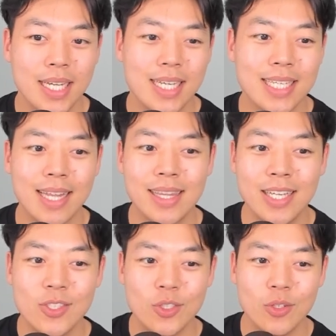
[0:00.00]
is that
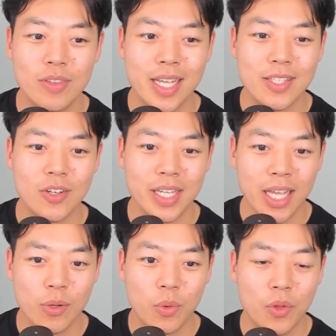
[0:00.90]
these 2 things are
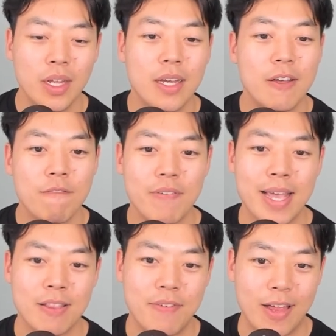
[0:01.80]
equal.
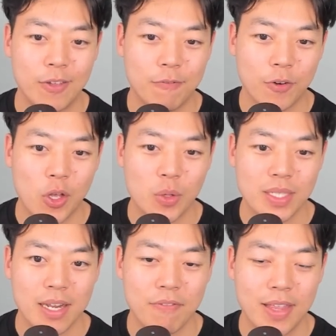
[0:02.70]
Find the value for
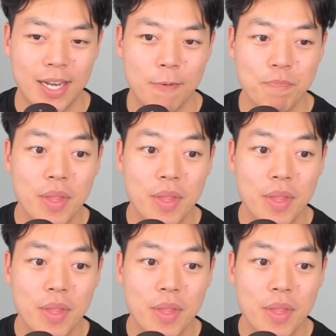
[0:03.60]
cosine of theta.